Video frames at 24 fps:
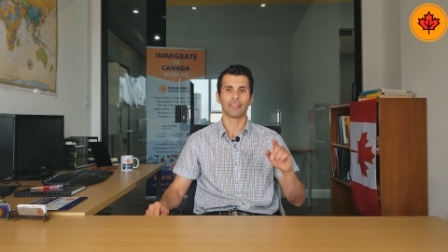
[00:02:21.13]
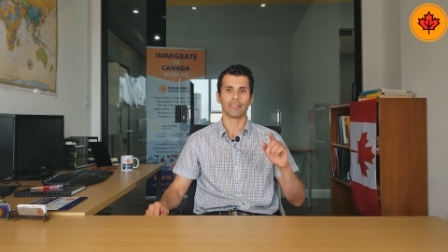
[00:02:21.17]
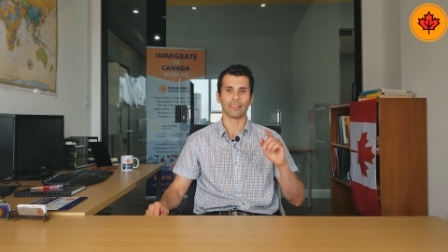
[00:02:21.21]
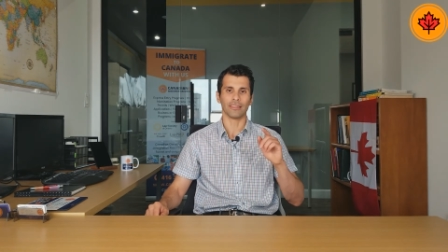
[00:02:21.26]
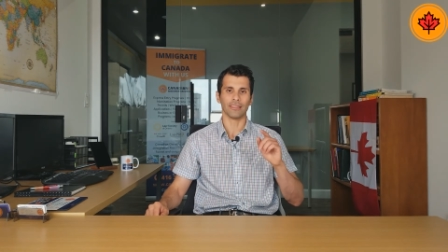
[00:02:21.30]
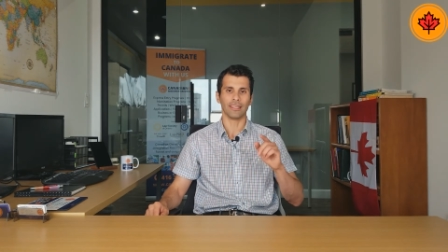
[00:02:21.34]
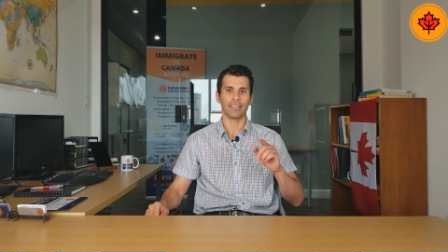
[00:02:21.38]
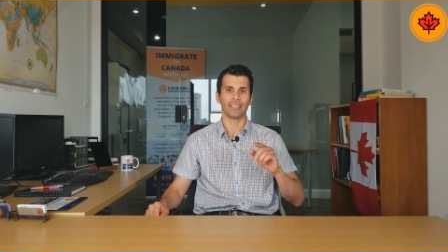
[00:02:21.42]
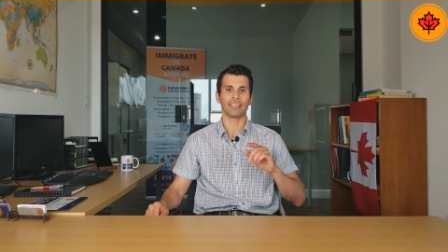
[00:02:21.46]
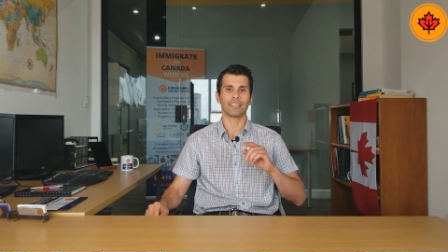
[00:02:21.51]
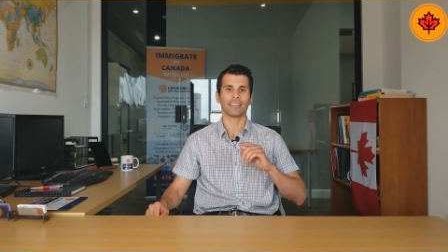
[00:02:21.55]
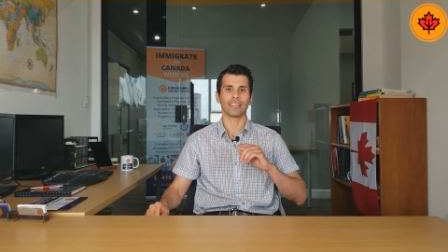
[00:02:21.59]

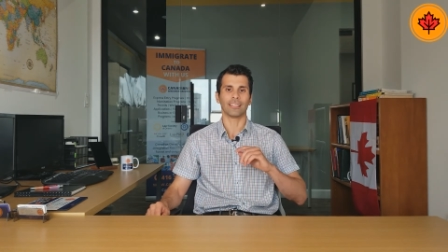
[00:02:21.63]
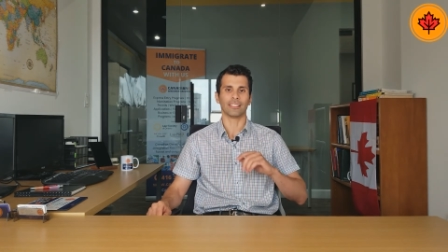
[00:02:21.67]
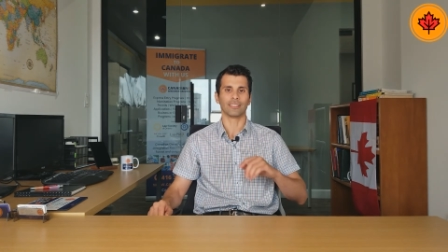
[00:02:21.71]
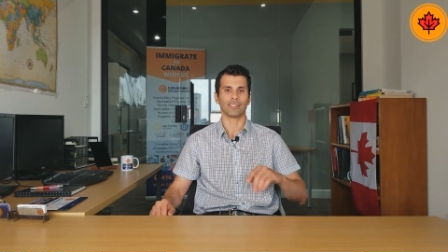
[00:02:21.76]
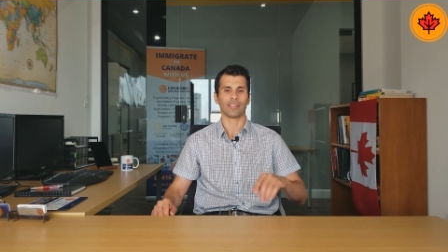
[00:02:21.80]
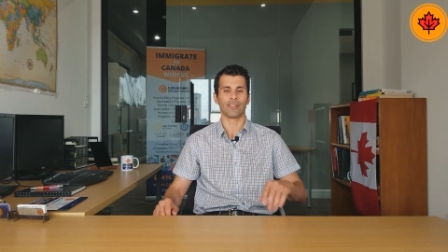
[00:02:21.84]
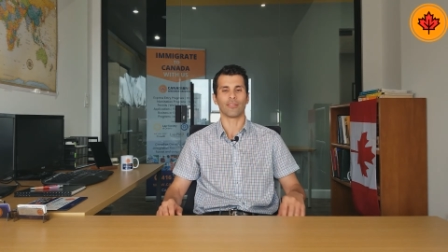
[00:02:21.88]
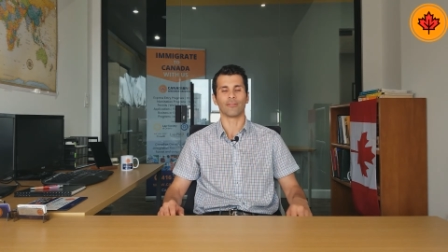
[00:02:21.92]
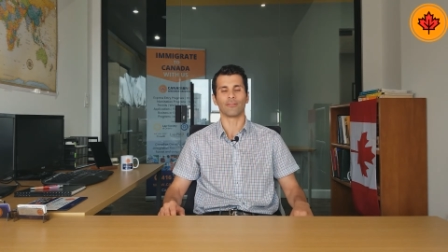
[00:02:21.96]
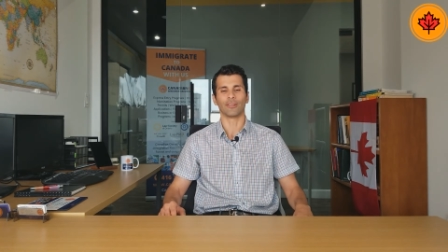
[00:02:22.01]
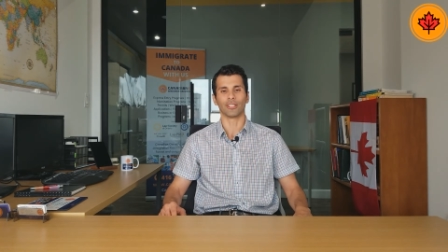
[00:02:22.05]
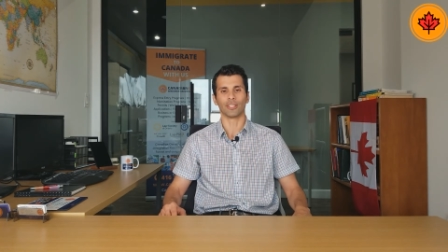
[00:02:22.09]
Link is
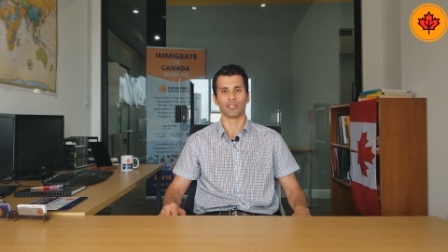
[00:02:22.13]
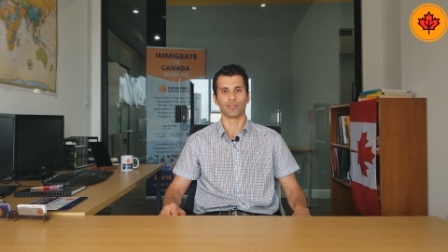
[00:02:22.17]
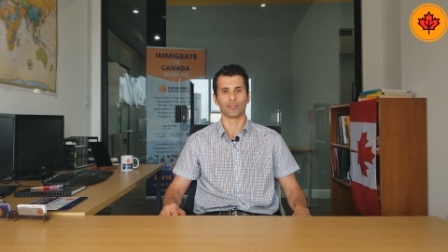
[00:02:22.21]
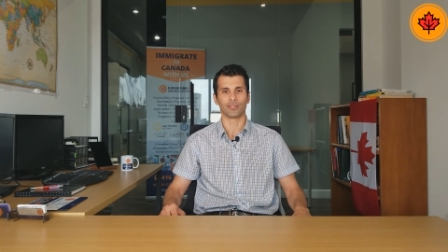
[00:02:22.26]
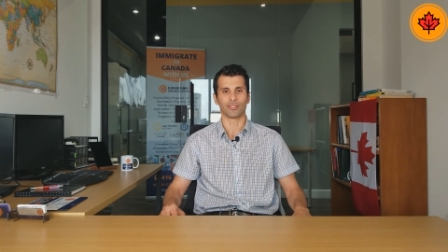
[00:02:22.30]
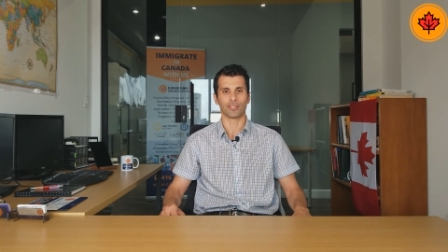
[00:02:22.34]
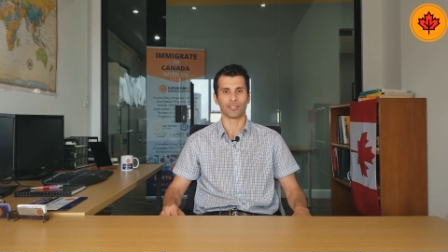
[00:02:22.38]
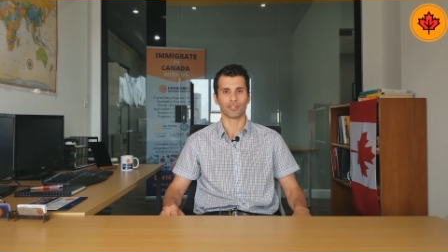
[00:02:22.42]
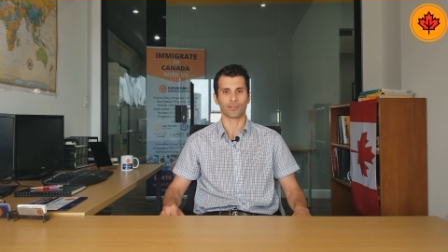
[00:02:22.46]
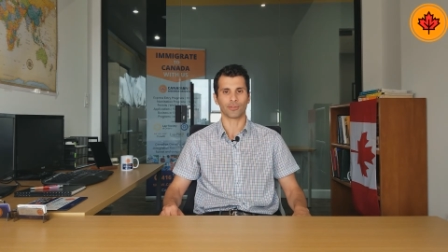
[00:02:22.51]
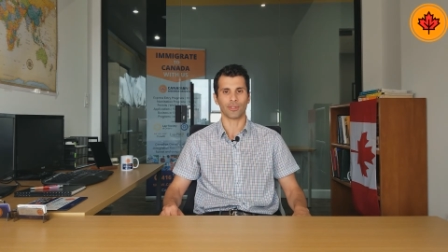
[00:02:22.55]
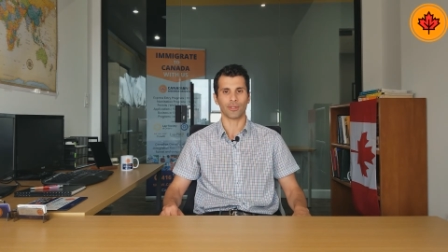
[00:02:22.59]
in the video's
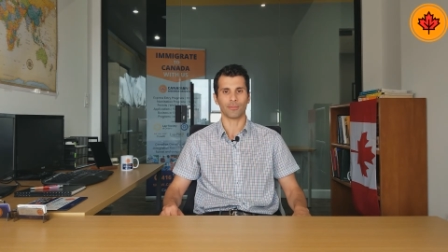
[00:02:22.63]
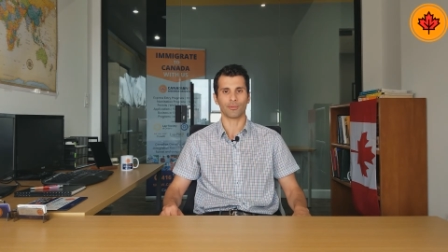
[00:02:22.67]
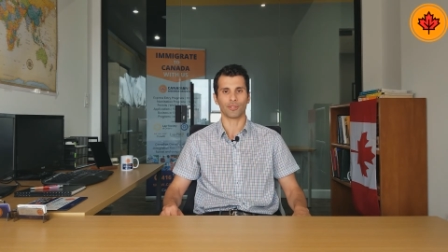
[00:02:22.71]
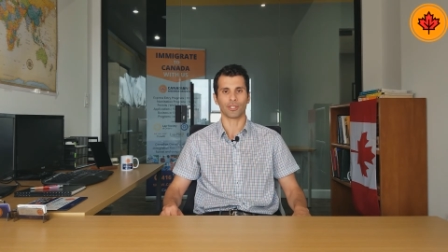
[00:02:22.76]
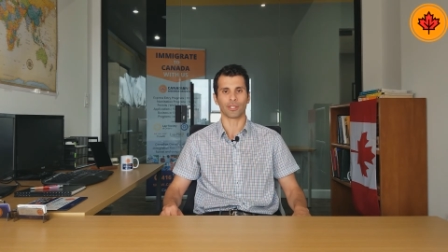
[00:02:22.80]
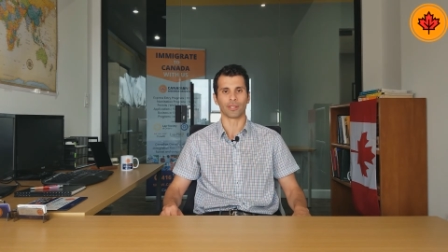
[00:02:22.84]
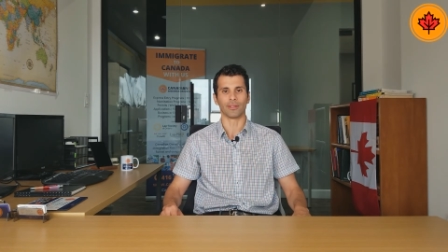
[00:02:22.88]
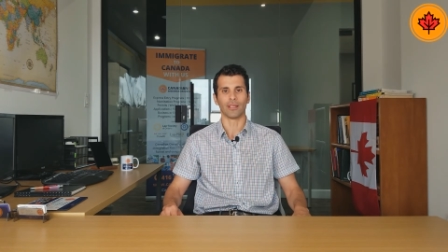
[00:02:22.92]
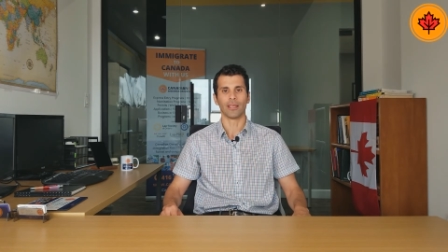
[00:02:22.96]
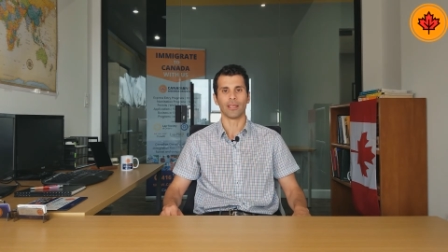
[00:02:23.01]
description.